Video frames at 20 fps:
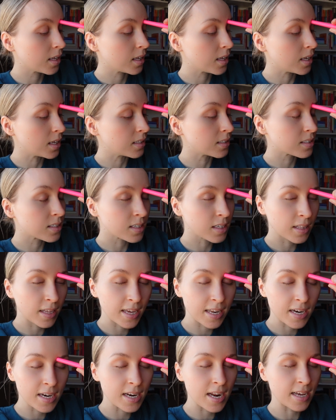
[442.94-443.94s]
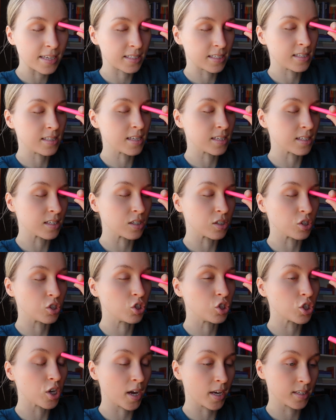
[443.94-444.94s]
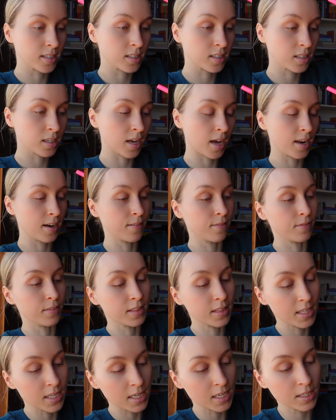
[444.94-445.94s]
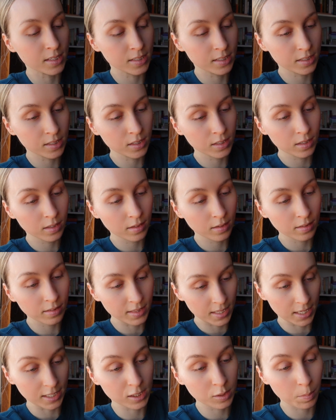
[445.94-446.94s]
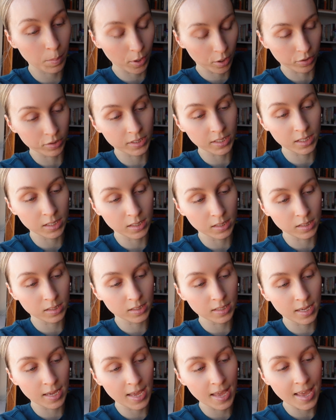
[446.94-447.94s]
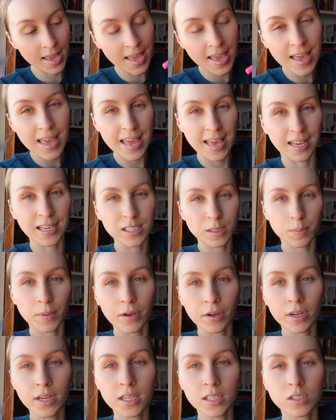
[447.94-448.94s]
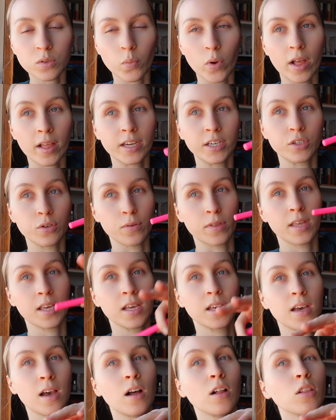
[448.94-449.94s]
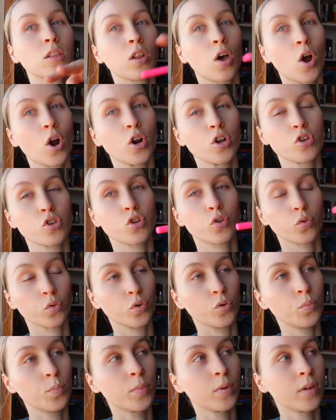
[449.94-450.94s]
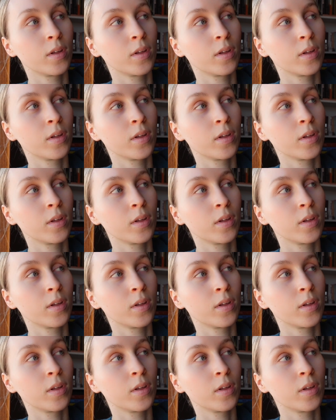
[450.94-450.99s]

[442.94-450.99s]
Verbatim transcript: insulated, as in this is just kind of this person's experience, while I do think a large group